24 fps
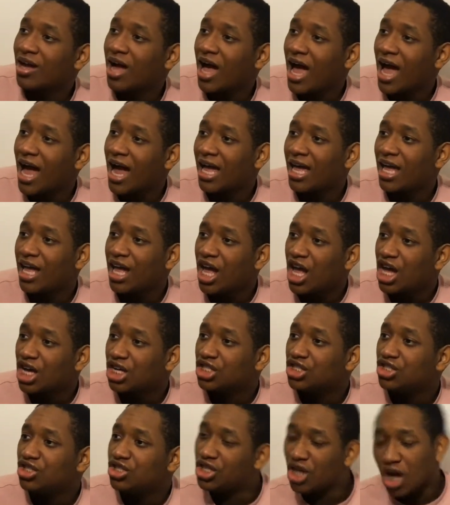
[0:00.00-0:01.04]
I
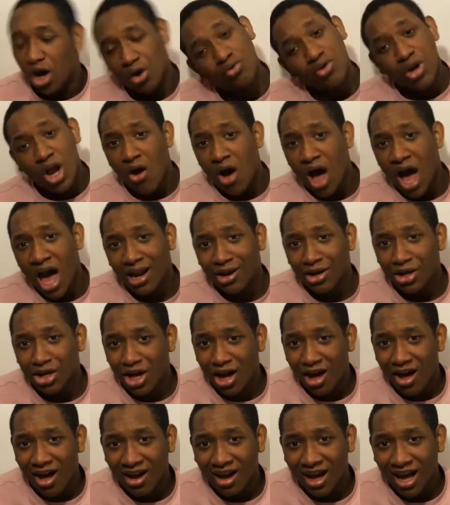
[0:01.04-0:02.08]
don't know how to
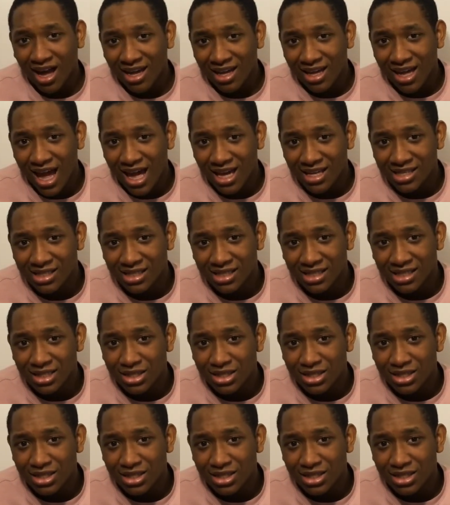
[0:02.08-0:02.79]
cook, I guess,